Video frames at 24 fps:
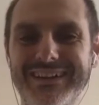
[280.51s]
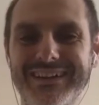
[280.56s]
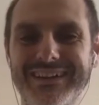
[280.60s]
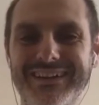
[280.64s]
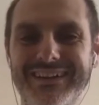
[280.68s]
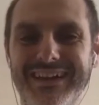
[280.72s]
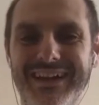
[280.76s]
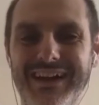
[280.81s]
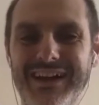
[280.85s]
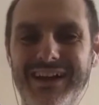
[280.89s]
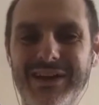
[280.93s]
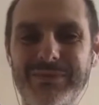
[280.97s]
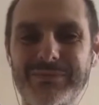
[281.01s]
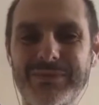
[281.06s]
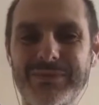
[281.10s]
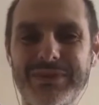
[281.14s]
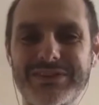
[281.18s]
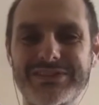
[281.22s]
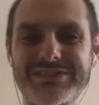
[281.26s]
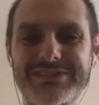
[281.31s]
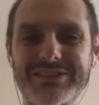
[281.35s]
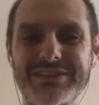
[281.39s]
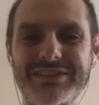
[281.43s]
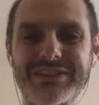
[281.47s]
uh,
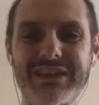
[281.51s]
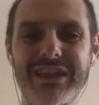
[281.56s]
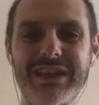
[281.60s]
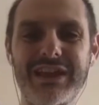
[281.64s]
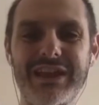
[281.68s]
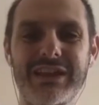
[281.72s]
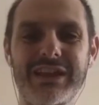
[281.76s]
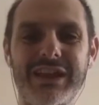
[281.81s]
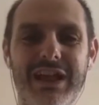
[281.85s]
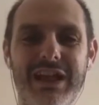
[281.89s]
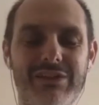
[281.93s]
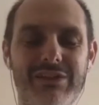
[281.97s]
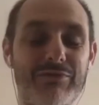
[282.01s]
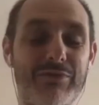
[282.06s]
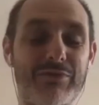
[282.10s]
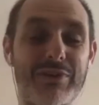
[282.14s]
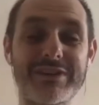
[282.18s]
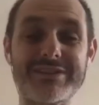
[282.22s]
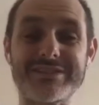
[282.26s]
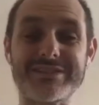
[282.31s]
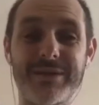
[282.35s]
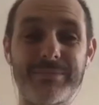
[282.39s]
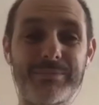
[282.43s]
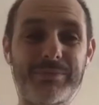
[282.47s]
mention? Like, for
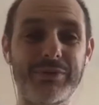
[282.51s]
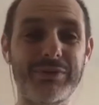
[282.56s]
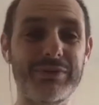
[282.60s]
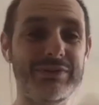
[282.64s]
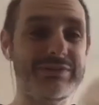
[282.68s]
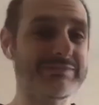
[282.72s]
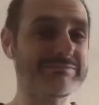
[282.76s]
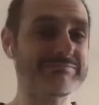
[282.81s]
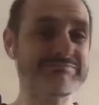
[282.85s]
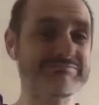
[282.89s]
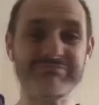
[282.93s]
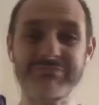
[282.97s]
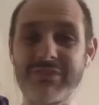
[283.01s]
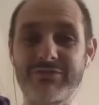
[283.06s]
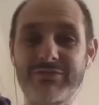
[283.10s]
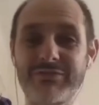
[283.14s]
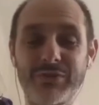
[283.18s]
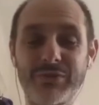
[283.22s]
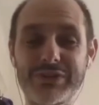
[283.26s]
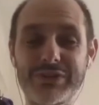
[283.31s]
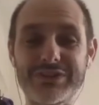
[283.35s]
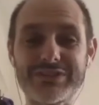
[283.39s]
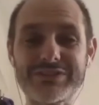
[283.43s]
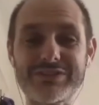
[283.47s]
example,
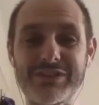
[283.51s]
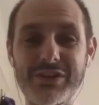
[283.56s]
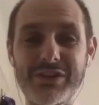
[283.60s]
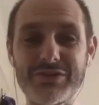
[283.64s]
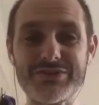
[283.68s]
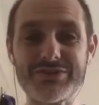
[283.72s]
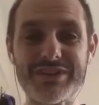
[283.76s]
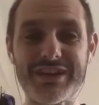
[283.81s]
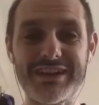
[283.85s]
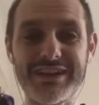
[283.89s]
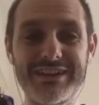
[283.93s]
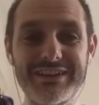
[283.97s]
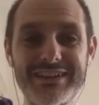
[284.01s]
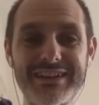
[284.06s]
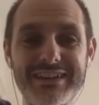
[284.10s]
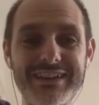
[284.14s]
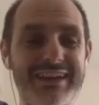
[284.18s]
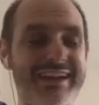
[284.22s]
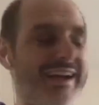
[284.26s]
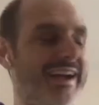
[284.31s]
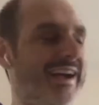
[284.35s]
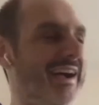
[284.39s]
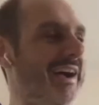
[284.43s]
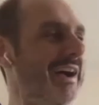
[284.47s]
full disclosure
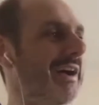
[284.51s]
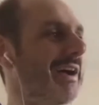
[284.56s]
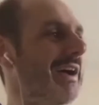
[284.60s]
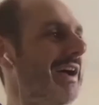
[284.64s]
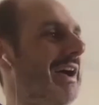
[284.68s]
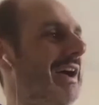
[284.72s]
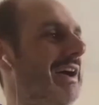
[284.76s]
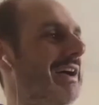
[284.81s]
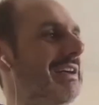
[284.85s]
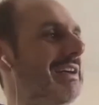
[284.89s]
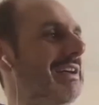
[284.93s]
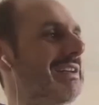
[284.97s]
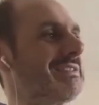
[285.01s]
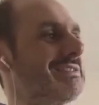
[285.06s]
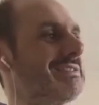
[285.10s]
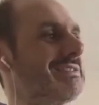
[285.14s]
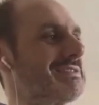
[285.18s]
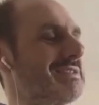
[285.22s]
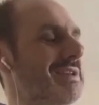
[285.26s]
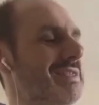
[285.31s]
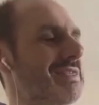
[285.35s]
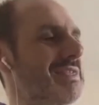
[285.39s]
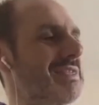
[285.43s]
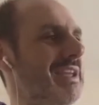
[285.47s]
uh, and
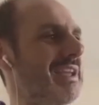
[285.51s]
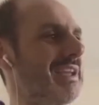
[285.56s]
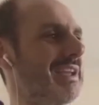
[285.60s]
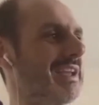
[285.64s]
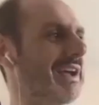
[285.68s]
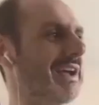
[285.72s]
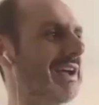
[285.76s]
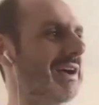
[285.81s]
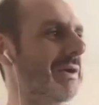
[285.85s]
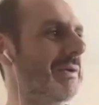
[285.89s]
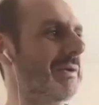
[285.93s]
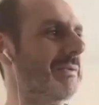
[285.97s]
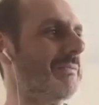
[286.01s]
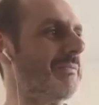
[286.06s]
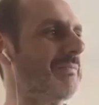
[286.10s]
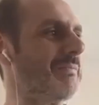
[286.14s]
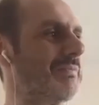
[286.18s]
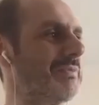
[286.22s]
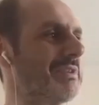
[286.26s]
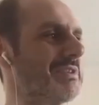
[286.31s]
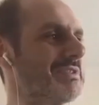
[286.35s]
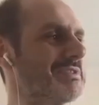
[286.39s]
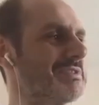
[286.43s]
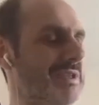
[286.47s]
something um,
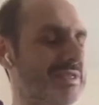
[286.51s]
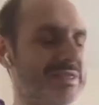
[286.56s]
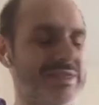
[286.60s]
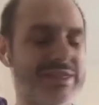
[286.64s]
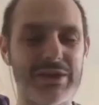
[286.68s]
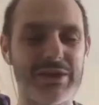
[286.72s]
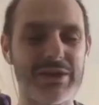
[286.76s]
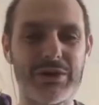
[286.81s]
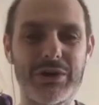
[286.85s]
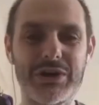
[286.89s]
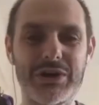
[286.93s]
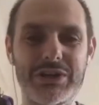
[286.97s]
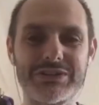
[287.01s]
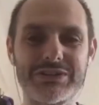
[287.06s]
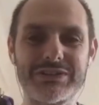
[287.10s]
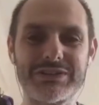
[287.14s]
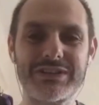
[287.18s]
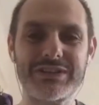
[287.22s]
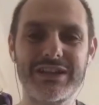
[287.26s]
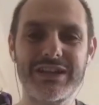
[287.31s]
something odd.